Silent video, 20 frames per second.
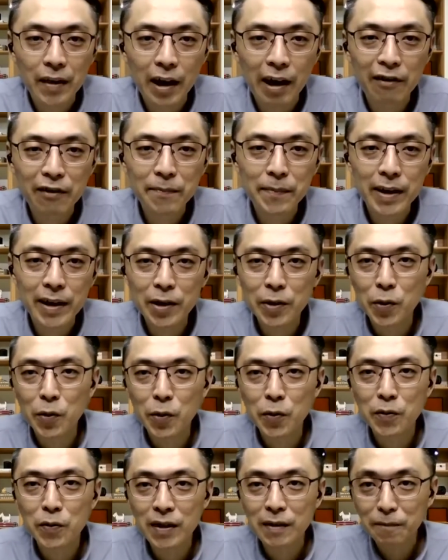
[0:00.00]
Everybody
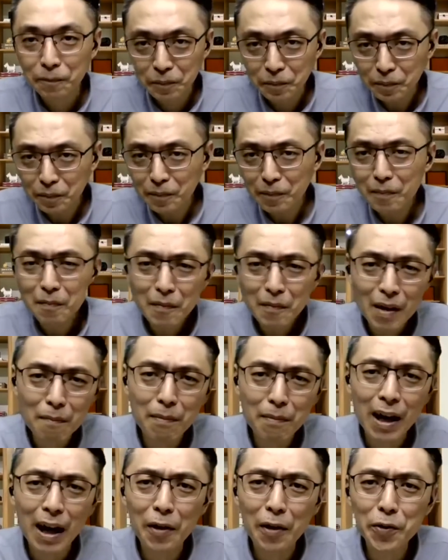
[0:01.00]
knows it,
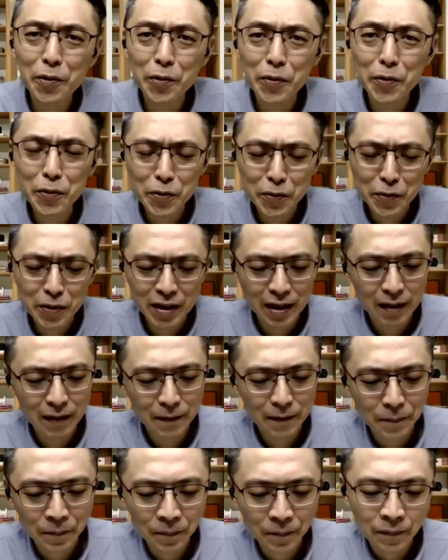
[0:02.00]
but how do you use it?
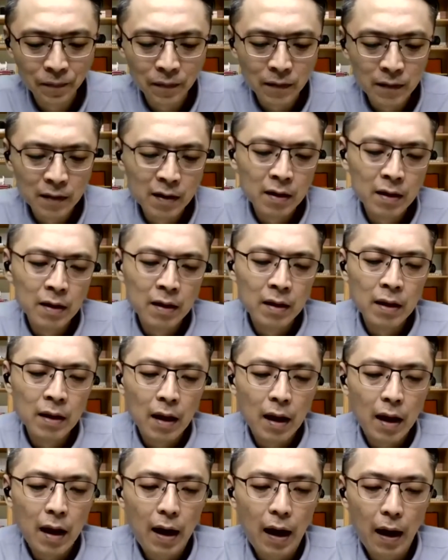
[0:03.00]

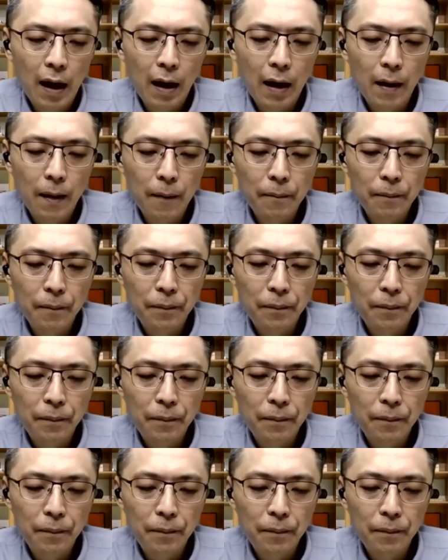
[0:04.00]
I